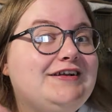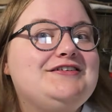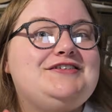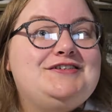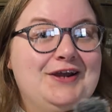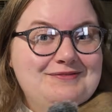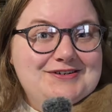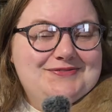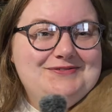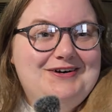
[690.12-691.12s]
Thanks so
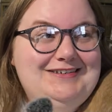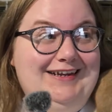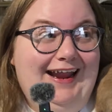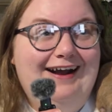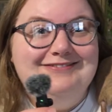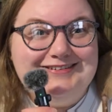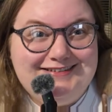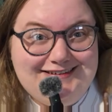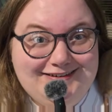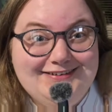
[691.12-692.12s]
much for watching. I will
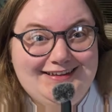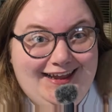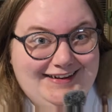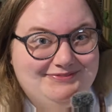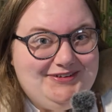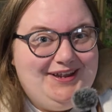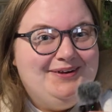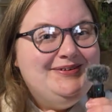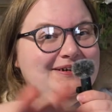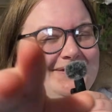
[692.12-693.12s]
see you in the next video.